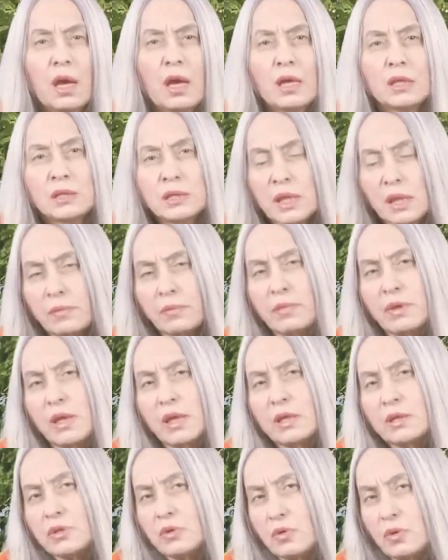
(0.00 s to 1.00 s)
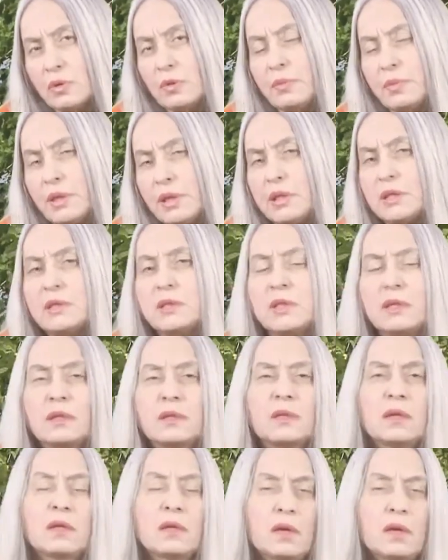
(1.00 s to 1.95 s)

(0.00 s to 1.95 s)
Some days will be easier than